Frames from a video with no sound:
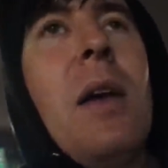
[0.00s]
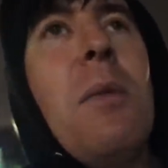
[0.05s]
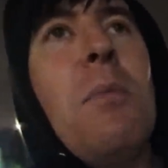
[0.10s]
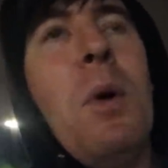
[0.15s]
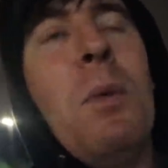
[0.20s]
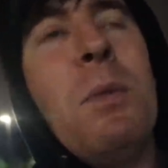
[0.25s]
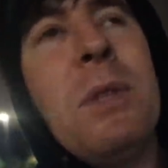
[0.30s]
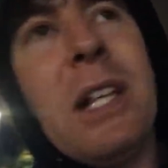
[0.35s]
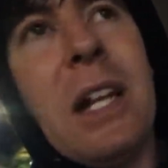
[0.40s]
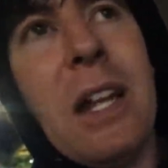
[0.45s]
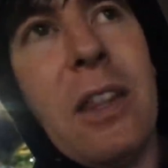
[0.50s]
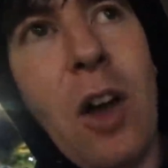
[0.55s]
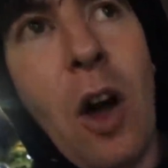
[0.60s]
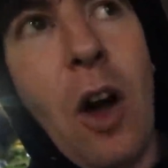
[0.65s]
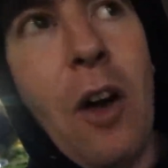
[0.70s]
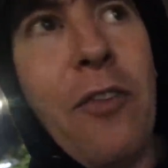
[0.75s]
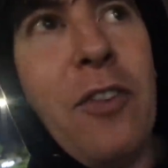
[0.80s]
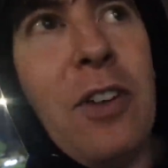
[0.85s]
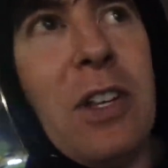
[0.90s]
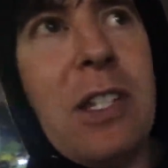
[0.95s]
Mum's still at the
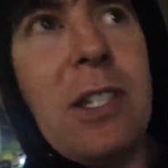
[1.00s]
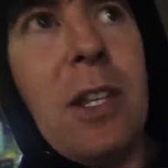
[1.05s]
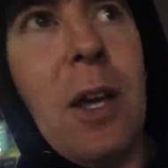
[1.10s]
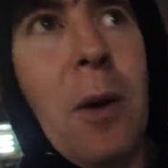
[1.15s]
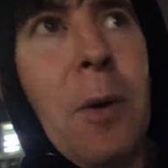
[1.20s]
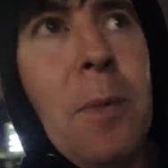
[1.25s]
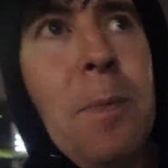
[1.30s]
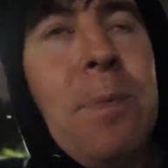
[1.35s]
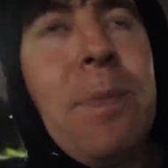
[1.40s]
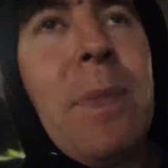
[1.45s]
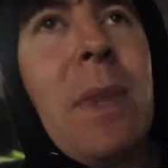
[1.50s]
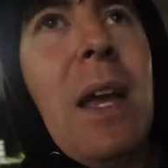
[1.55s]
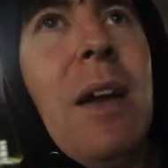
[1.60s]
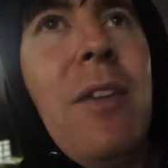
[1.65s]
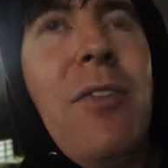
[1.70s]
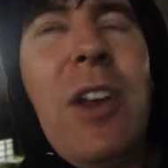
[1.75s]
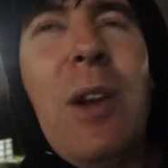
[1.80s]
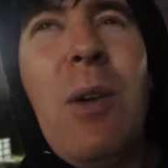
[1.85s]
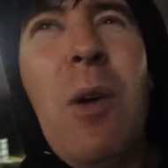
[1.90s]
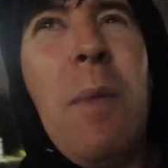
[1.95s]
office, so I
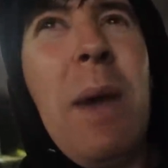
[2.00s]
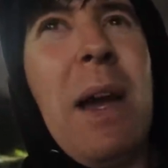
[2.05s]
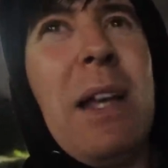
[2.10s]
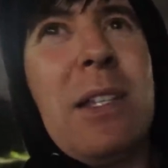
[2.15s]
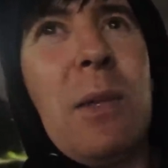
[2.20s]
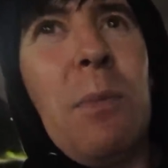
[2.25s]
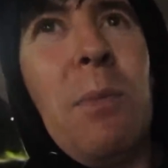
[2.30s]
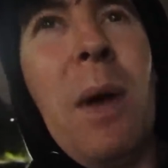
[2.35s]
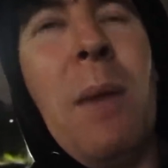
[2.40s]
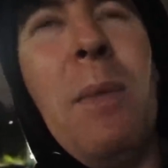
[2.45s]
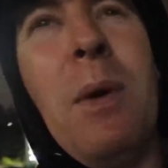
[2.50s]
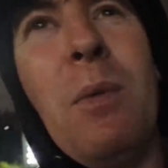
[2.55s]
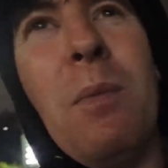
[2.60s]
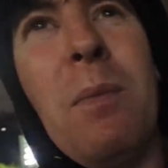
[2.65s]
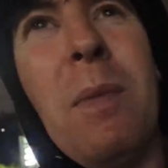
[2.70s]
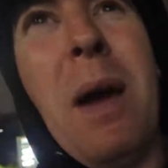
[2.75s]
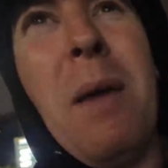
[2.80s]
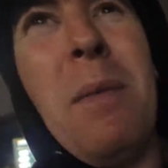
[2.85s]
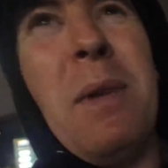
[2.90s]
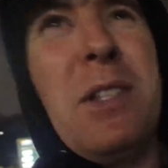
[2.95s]
feel like we
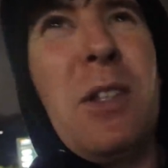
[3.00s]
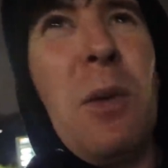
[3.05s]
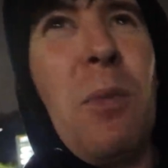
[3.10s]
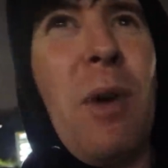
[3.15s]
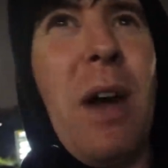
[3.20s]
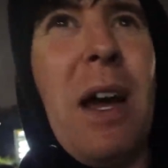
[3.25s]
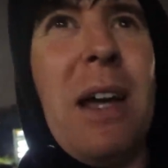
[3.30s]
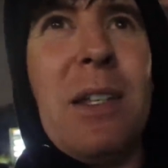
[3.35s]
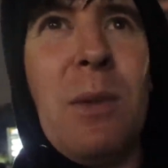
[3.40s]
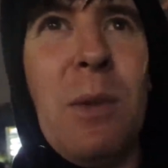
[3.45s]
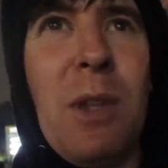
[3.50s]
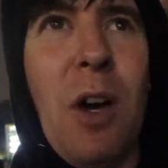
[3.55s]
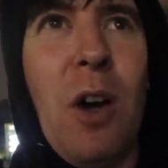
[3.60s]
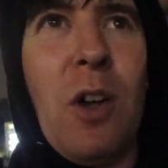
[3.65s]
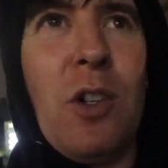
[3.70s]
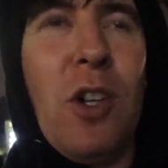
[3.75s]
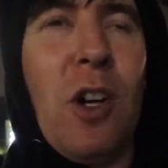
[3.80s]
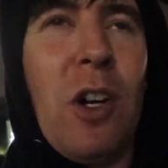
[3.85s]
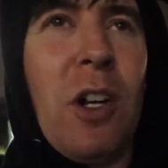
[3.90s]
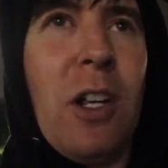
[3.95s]
might be surprised with a
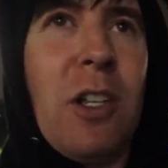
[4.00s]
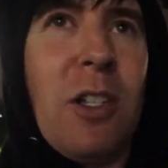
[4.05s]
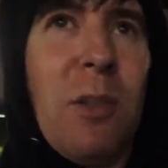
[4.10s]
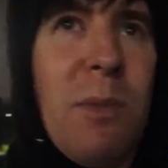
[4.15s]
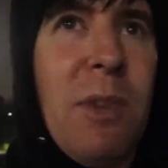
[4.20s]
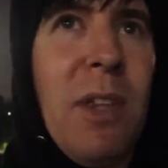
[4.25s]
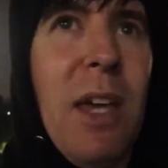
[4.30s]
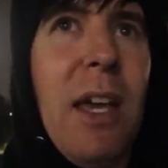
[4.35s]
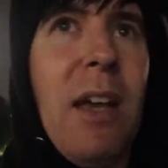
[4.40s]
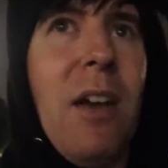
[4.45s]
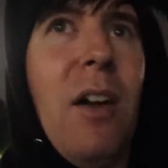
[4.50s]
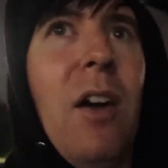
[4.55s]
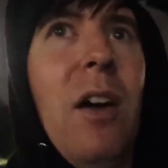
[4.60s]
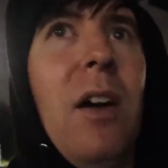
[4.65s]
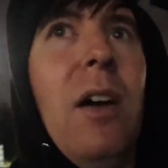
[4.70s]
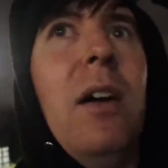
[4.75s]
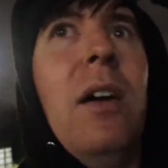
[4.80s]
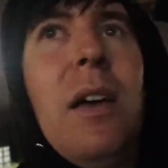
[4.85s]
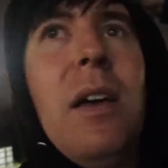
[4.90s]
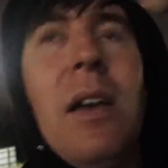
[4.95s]
hot chocolate or something.
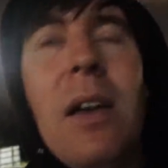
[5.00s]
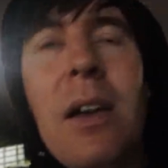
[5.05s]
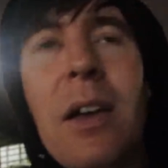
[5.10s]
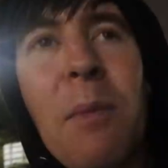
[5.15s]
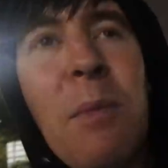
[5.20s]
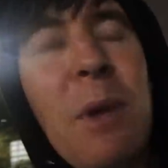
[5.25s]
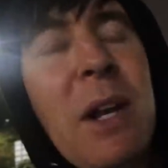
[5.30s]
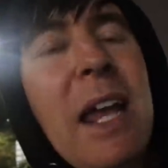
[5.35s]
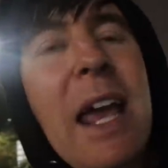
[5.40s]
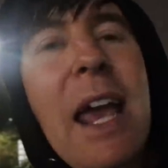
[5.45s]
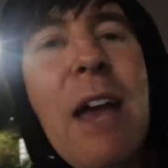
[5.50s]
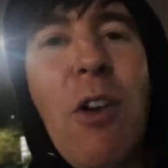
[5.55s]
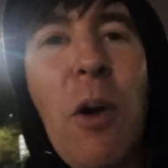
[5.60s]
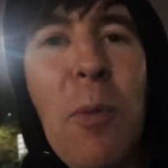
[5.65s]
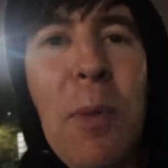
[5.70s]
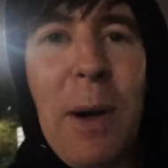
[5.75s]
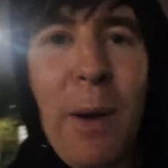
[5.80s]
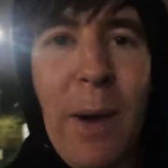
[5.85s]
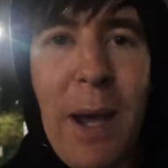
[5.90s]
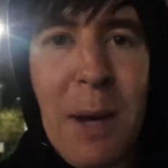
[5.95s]
Or I'm gonna hit her
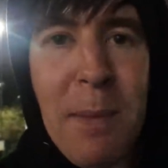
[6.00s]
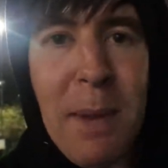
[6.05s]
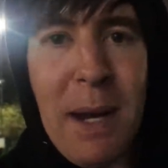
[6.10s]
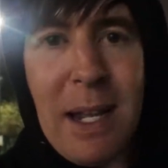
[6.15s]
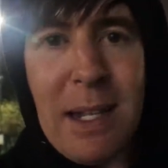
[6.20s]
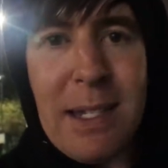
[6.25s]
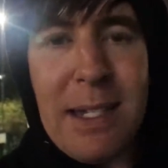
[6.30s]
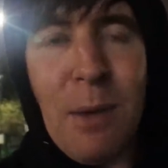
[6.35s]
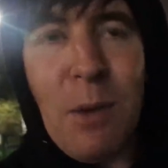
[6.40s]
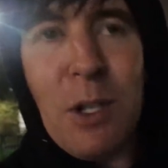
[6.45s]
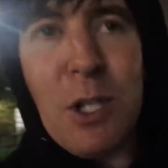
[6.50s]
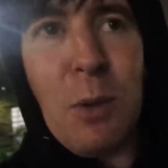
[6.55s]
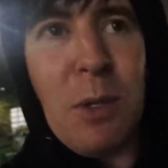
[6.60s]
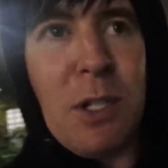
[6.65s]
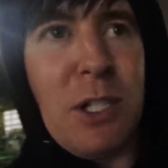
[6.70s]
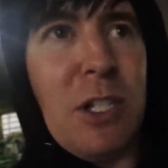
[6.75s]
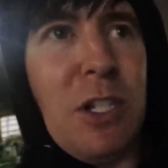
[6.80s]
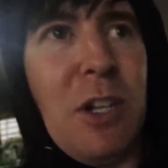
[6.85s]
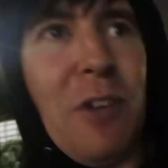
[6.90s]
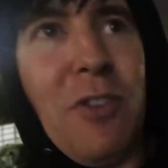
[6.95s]
up anyway in a minute and see what she
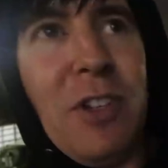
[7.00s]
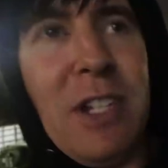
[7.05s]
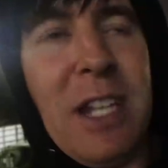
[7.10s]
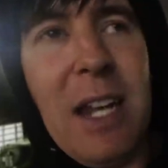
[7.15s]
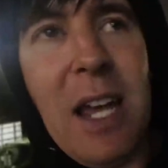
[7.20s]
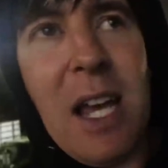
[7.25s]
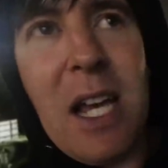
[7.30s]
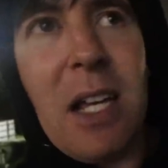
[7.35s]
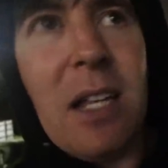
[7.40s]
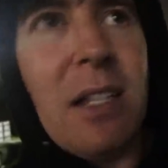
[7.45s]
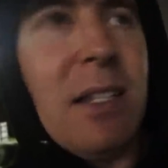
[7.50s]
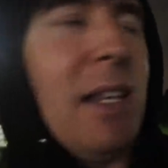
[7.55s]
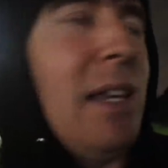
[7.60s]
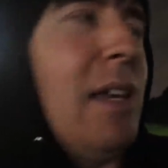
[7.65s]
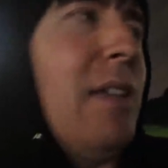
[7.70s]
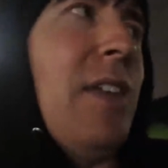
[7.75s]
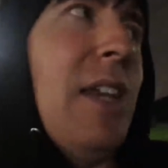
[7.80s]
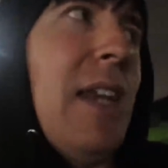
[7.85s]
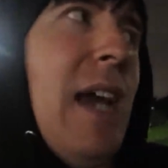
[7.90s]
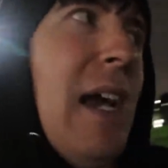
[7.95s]
wants to do for dinner because
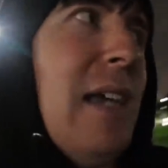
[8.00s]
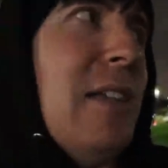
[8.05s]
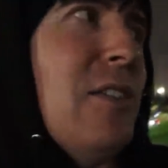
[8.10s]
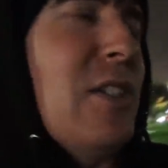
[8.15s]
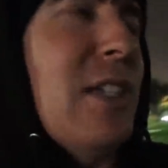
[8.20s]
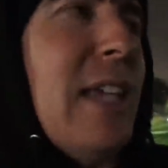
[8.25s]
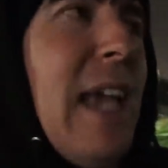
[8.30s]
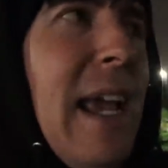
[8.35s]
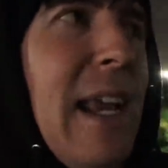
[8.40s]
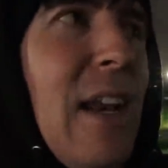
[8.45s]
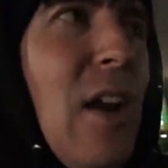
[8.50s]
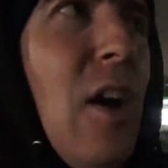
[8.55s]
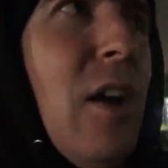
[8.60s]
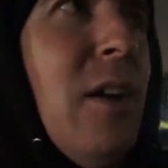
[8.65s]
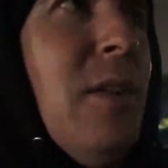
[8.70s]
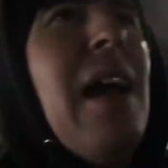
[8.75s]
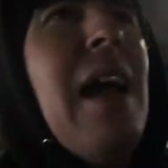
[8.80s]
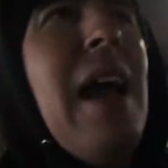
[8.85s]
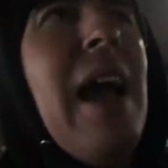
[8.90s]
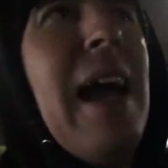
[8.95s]
the night's just getting
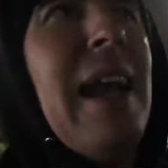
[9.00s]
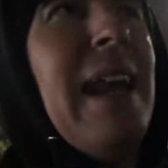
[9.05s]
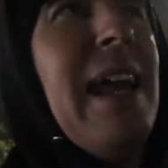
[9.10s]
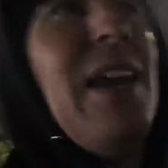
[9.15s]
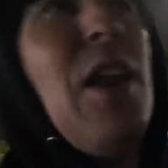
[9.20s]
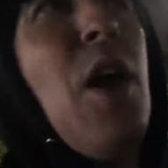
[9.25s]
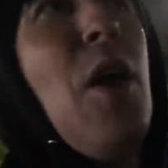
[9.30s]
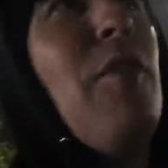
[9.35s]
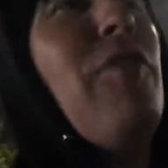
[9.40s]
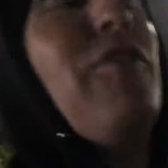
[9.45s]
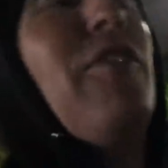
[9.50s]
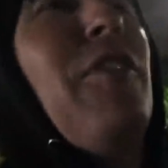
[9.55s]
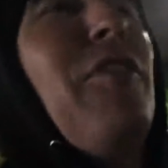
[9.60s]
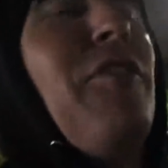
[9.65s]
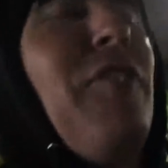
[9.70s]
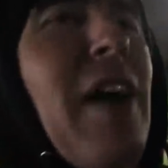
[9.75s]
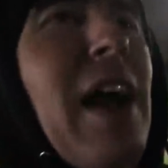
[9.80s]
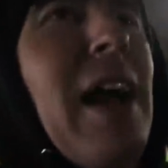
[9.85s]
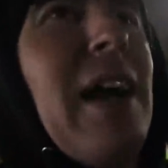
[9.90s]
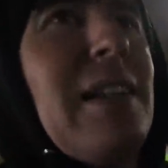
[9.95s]
on. And I know for a
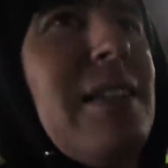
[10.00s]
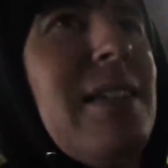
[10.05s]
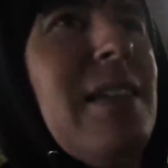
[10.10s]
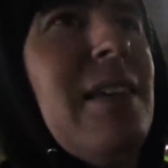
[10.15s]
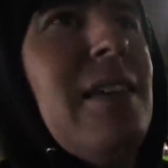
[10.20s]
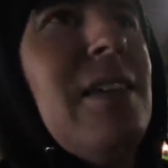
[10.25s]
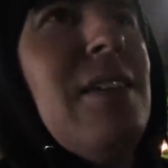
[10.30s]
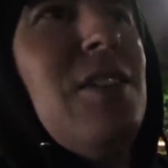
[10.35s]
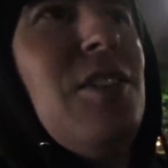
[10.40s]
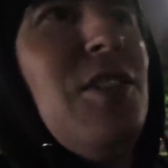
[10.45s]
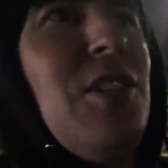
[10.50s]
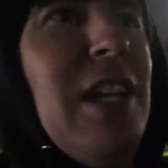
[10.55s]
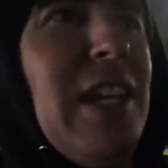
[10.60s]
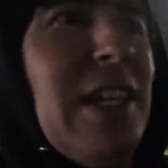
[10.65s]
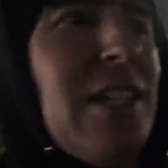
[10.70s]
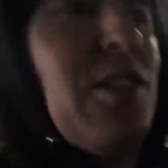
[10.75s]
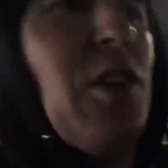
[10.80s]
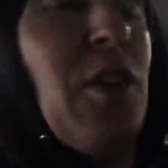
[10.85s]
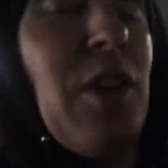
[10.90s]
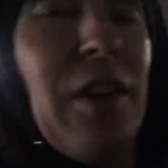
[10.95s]
fact she
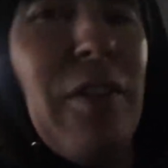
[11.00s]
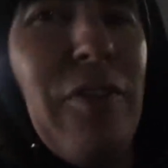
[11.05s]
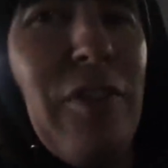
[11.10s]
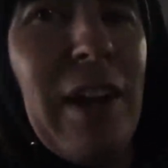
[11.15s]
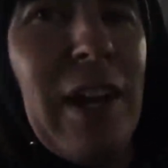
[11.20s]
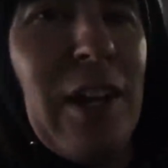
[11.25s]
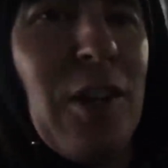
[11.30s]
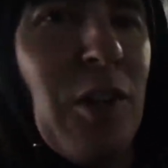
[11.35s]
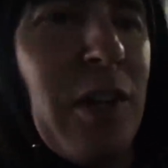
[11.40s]
is not gonna feel like